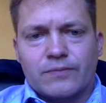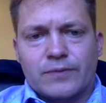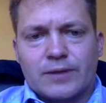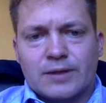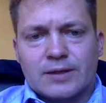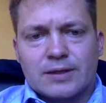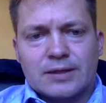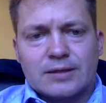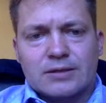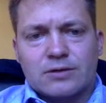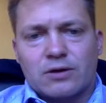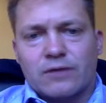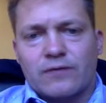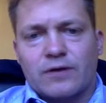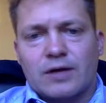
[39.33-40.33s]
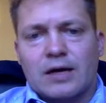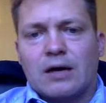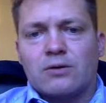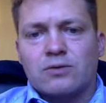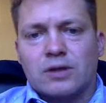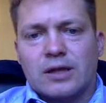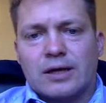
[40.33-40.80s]
it's sort of an
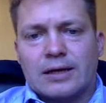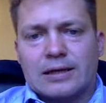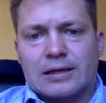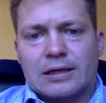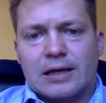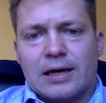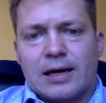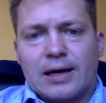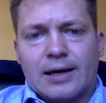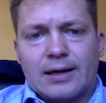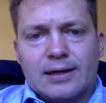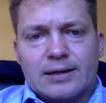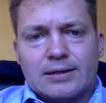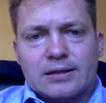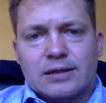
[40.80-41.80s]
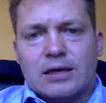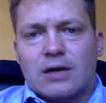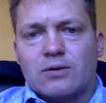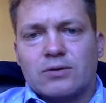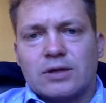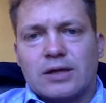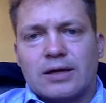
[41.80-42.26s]
outline. It's an
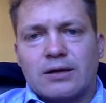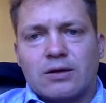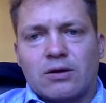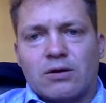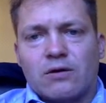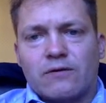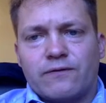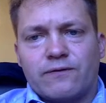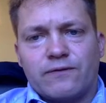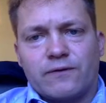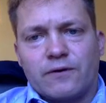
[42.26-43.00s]
outline of